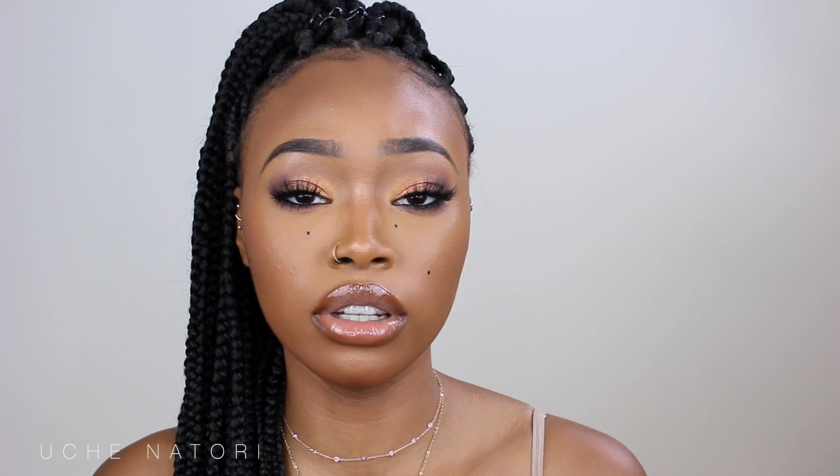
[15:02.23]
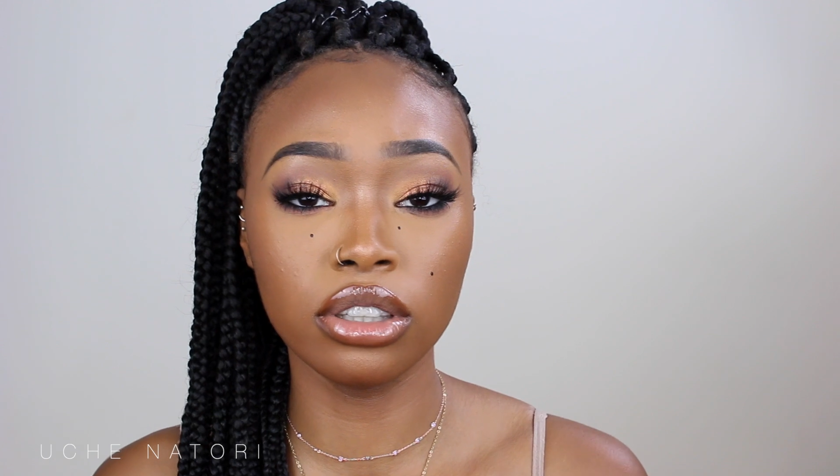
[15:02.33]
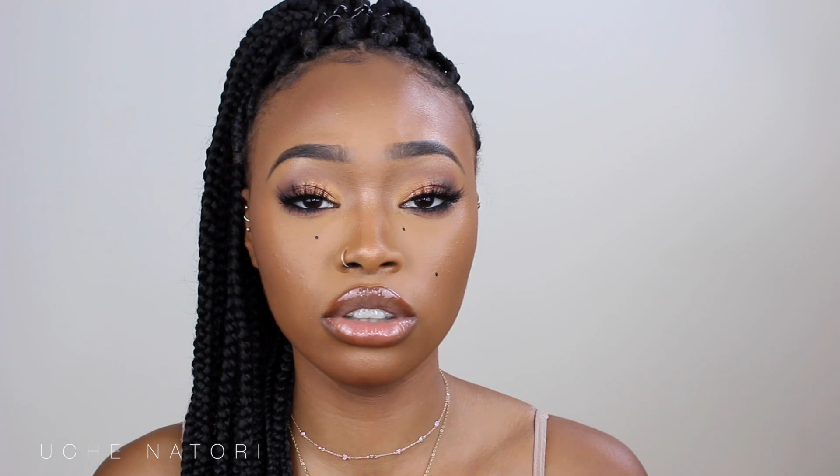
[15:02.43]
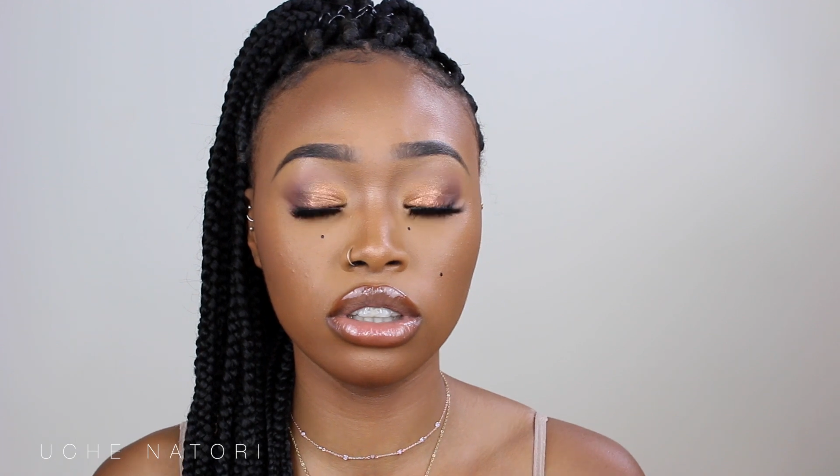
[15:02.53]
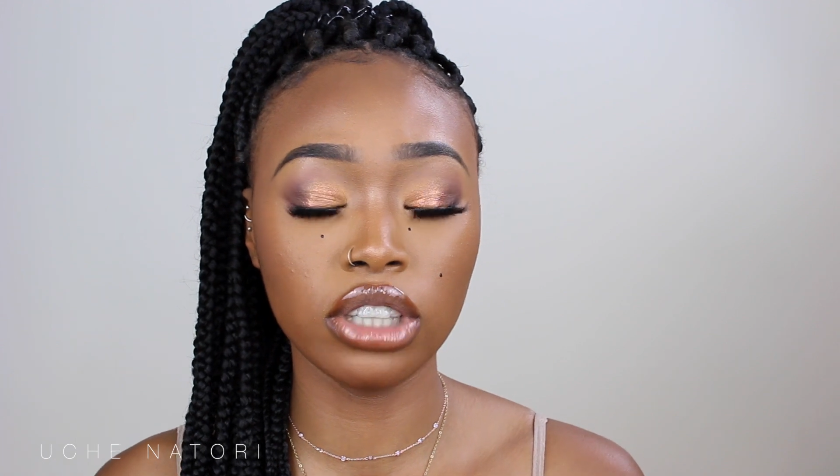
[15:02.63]
that
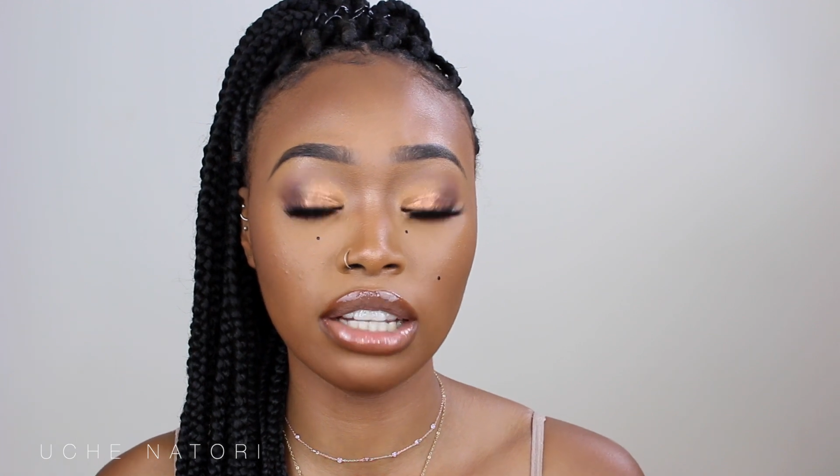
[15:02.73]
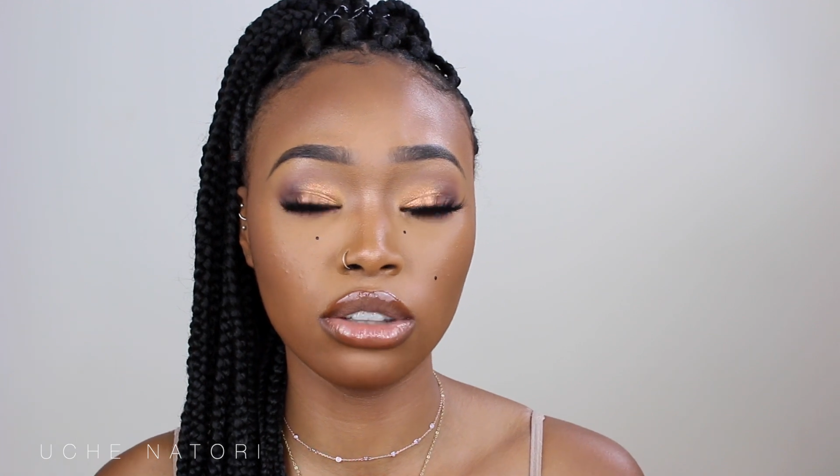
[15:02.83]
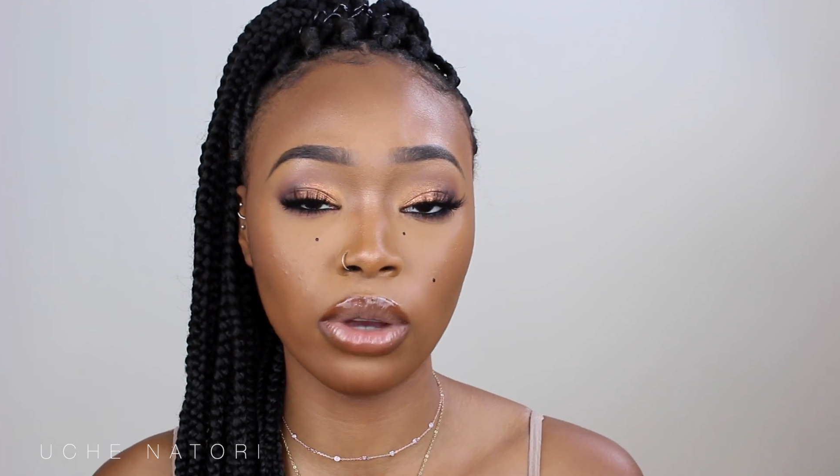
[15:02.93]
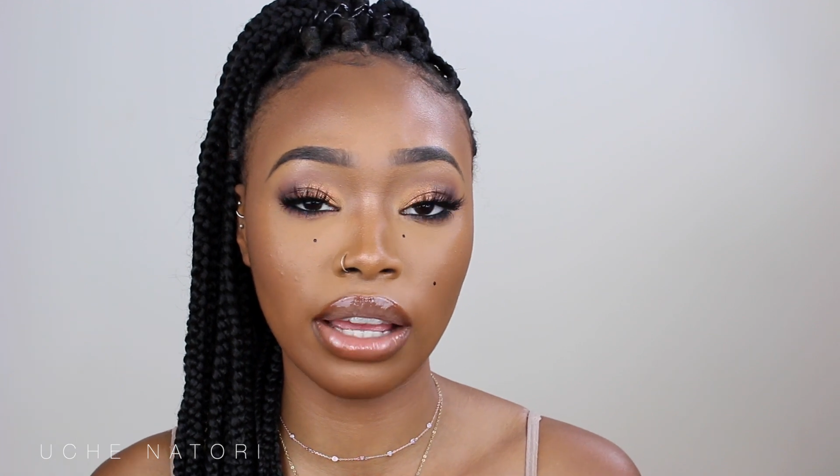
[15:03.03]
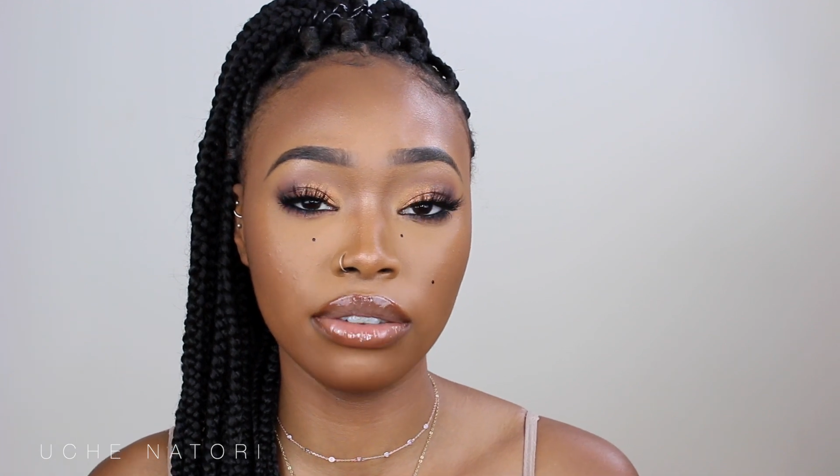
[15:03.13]

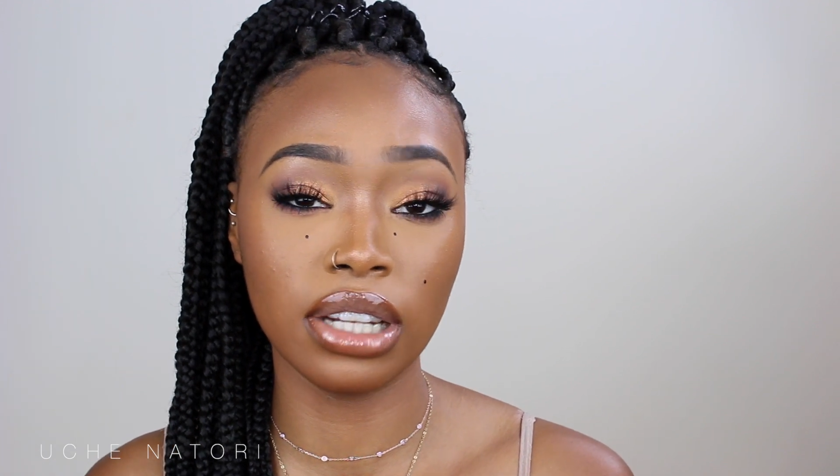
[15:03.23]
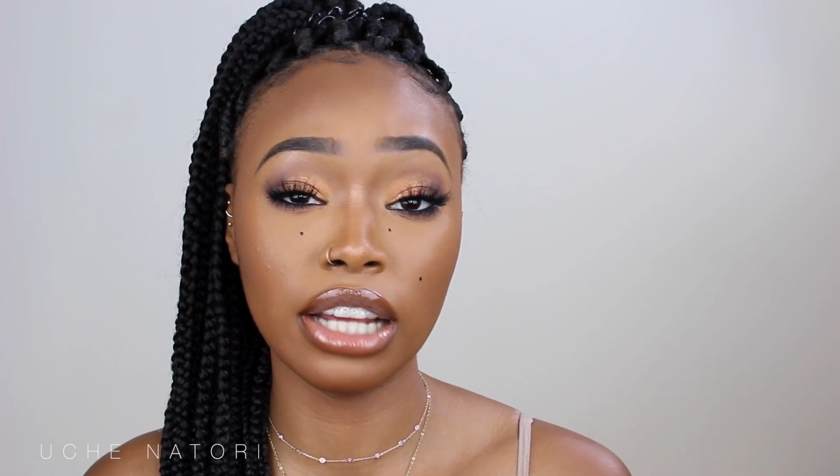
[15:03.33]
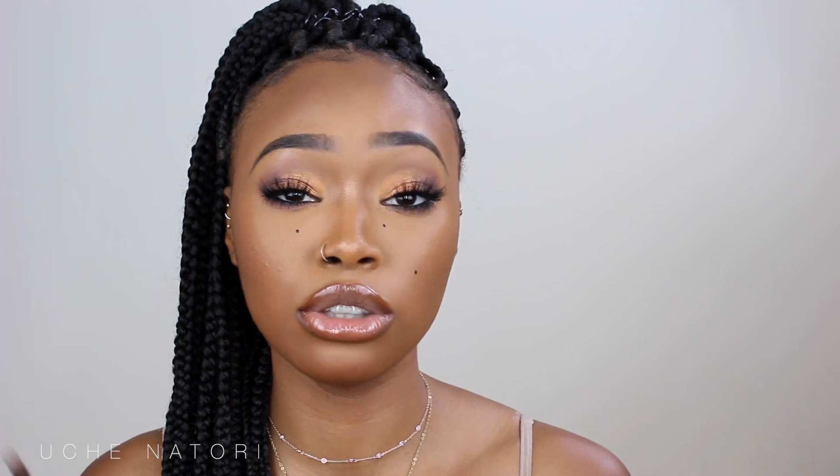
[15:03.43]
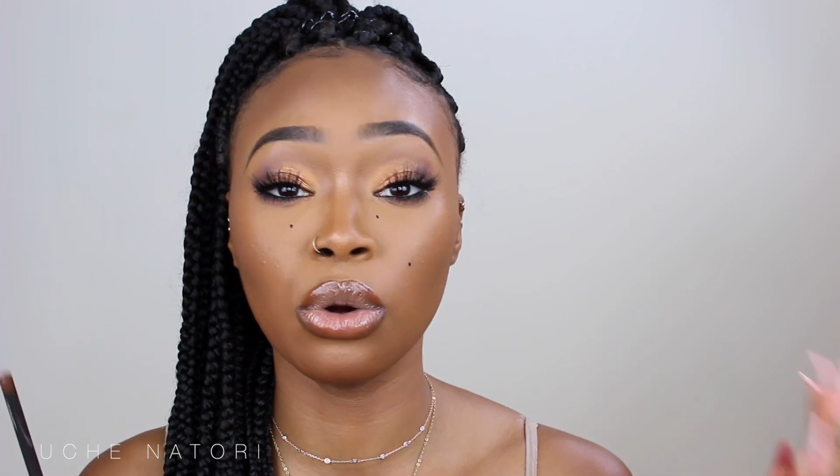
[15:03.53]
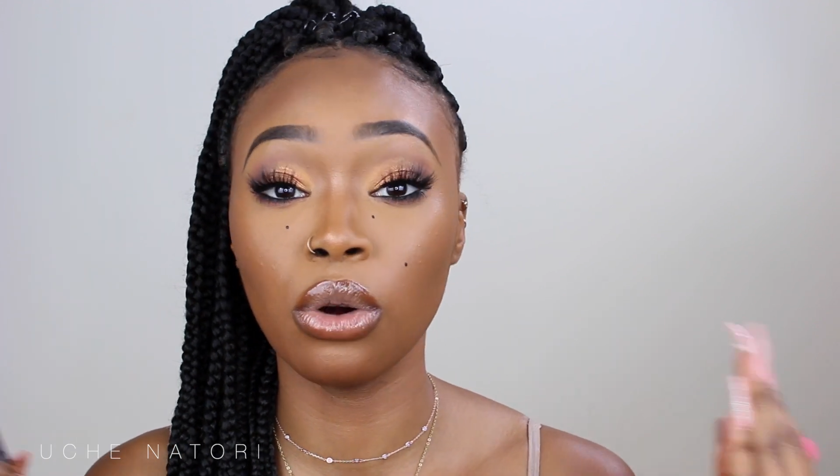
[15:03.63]
chestnut gives, unless you're